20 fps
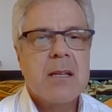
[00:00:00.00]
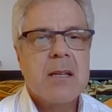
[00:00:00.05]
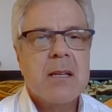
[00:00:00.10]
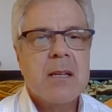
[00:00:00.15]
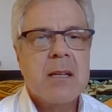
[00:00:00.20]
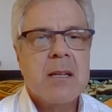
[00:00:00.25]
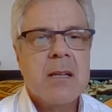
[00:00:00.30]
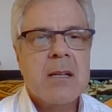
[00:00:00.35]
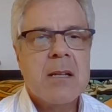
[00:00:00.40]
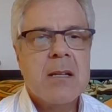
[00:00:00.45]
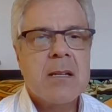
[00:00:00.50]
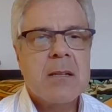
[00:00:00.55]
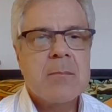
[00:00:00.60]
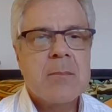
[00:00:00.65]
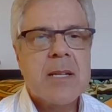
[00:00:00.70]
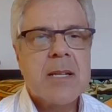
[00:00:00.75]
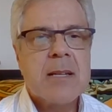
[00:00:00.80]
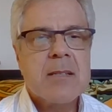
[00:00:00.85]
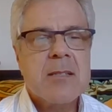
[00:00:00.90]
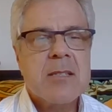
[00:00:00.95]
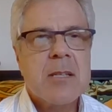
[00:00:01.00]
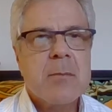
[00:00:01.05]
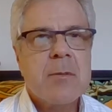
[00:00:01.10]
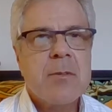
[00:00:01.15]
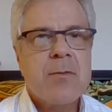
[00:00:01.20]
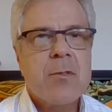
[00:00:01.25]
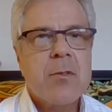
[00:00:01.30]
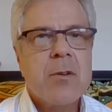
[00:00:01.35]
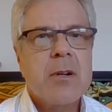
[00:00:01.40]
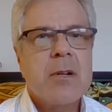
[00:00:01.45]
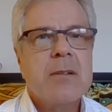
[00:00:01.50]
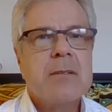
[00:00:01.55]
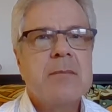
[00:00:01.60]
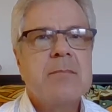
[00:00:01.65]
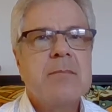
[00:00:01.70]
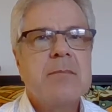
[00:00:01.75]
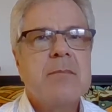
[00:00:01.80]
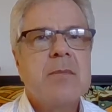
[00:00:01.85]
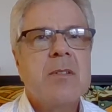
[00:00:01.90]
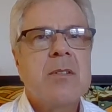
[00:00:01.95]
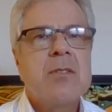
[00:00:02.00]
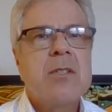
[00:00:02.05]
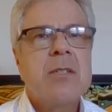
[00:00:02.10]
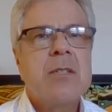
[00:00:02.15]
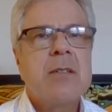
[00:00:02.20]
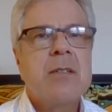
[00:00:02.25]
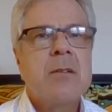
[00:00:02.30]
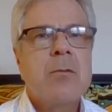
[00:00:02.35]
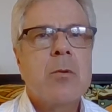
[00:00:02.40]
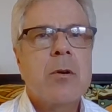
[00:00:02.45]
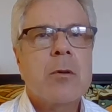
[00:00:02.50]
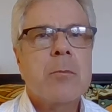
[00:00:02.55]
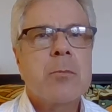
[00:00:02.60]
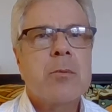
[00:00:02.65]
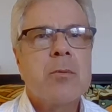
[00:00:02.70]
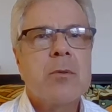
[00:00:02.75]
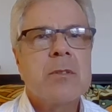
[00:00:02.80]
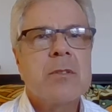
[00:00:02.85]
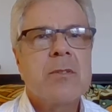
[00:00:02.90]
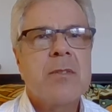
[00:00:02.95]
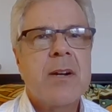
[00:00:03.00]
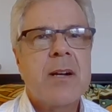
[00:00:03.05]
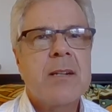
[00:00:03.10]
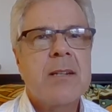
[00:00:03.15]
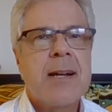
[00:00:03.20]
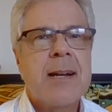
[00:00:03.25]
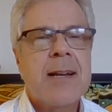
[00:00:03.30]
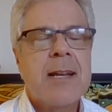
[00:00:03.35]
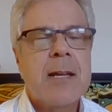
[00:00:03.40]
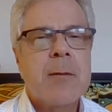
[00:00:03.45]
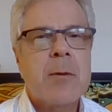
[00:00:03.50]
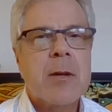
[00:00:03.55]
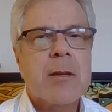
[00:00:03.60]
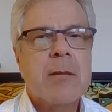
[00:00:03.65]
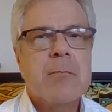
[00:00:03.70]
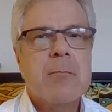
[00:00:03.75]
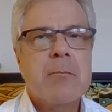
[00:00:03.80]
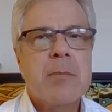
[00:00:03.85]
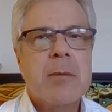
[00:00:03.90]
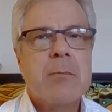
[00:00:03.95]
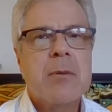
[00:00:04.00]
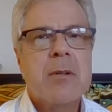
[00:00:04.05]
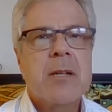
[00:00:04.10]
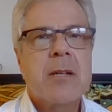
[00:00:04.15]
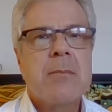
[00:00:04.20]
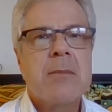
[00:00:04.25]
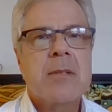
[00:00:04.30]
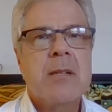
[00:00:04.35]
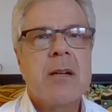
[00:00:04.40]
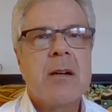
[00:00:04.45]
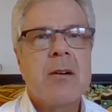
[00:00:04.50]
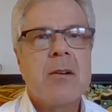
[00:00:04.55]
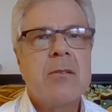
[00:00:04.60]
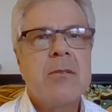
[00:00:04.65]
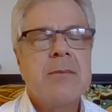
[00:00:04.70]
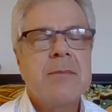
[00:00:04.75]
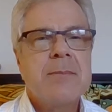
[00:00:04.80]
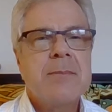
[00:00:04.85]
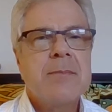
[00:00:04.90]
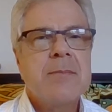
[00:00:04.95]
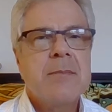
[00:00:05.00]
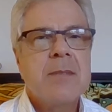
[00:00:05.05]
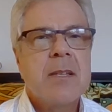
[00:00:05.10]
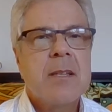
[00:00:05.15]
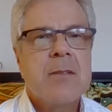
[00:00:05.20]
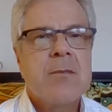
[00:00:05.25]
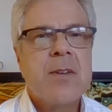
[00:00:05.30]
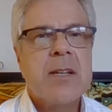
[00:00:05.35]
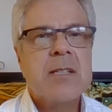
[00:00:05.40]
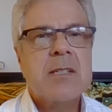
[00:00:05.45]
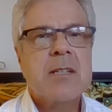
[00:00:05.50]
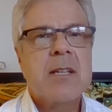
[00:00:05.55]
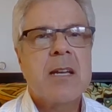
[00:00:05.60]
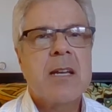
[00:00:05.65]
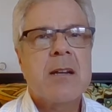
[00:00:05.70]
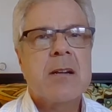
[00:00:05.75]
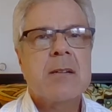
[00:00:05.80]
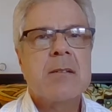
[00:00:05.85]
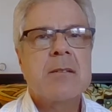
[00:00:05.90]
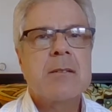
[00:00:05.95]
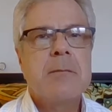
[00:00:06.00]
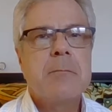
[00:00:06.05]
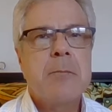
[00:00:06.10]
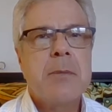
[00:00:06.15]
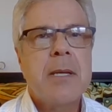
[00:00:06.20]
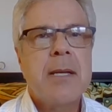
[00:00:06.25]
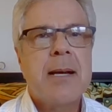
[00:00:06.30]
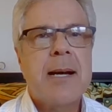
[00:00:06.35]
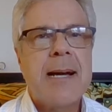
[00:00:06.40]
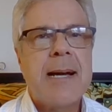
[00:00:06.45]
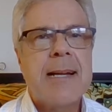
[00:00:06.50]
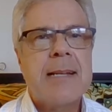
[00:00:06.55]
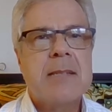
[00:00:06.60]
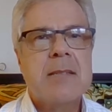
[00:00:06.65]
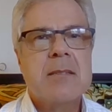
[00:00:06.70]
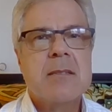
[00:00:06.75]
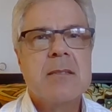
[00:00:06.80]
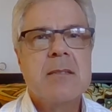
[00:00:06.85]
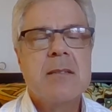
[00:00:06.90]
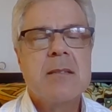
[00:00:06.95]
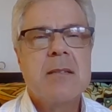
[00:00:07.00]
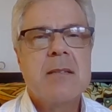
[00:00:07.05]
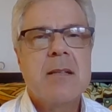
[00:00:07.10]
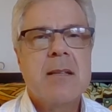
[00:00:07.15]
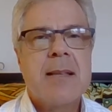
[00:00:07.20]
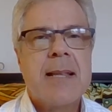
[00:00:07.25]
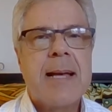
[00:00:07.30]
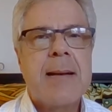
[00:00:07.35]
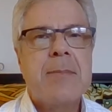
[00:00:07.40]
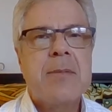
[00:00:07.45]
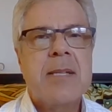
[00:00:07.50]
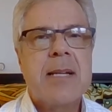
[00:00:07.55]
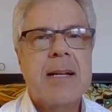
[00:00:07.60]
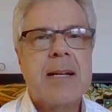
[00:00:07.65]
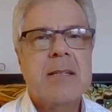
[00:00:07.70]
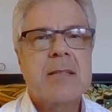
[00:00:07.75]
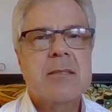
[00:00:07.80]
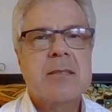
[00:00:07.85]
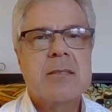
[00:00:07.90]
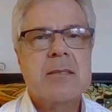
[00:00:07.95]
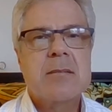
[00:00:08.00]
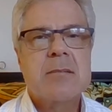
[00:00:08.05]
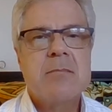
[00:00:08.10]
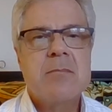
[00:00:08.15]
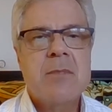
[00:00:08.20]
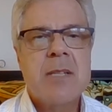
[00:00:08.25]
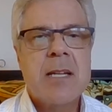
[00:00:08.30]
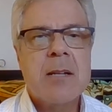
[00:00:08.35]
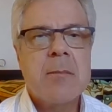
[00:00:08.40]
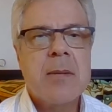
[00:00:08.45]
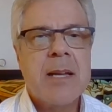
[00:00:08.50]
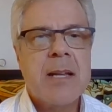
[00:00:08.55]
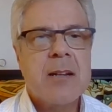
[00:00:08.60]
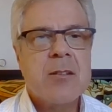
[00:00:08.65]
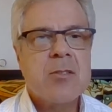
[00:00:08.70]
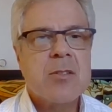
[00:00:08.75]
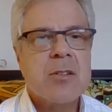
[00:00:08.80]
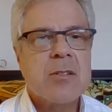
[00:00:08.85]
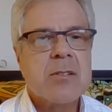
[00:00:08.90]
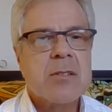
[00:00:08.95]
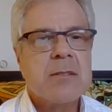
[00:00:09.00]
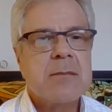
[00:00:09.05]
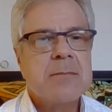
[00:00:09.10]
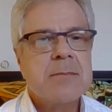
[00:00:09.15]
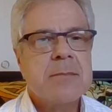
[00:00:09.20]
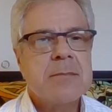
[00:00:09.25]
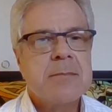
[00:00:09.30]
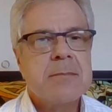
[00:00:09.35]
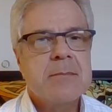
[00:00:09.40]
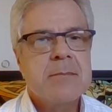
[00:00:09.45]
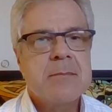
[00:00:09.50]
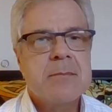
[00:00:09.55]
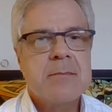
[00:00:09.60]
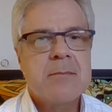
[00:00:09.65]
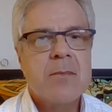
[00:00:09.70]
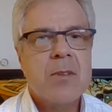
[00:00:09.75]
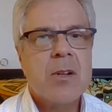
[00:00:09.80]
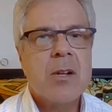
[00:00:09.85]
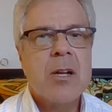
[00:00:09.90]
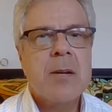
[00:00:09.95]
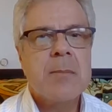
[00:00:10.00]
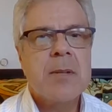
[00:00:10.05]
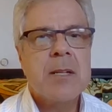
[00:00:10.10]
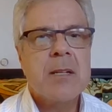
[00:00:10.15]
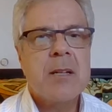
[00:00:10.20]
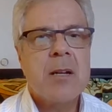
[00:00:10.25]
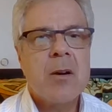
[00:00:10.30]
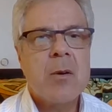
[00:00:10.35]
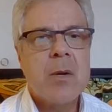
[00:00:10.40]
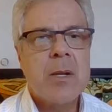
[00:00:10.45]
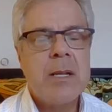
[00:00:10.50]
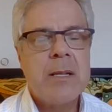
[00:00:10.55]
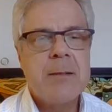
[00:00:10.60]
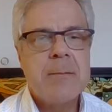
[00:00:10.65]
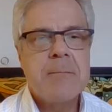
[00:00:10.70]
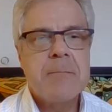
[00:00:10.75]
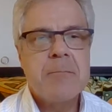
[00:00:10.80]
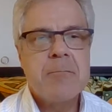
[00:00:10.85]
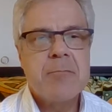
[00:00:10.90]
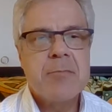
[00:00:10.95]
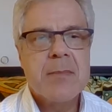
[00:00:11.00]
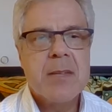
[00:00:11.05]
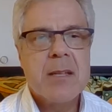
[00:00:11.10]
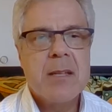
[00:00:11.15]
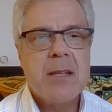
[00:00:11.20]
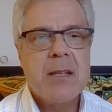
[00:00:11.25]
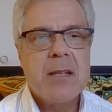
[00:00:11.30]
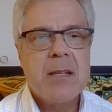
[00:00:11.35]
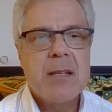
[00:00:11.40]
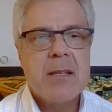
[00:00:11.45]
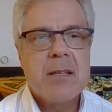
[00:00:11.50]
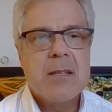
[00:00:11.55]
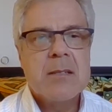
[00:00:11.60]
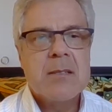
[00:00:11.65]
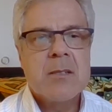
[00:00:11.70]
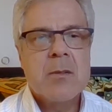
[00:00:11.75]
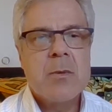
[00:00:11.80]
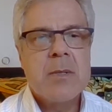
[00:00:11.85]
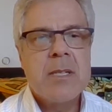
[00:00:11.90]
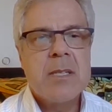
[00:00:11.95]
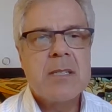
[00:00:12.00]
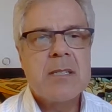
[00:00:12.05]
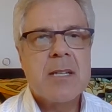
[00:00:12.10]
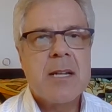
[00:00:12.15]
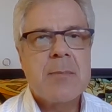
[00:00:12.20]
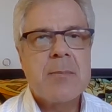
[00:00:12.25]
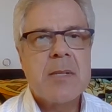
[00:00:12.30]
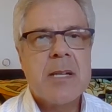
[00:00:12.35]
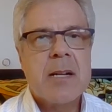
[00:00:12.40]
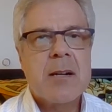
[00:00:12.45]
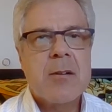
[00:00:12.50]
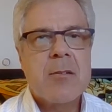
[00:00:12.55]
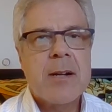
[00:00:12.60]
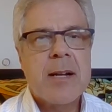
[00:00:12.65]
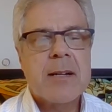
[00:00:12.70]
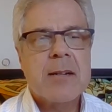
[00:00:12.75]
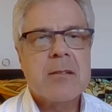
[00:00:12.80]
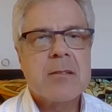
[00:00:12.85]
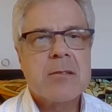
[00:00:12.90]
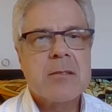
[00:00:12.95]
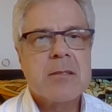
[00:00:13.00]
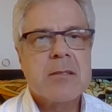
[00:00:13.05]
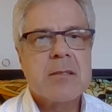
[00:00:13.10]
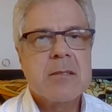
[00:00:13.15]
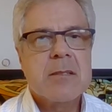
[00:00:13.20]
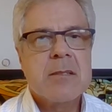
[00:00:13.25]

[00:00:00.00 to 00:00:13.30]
Like I said before, the work pool is very dynamic. People come and go. Investigators, PIs, lab techs, data managers, they're coming and going. So we need to update our records.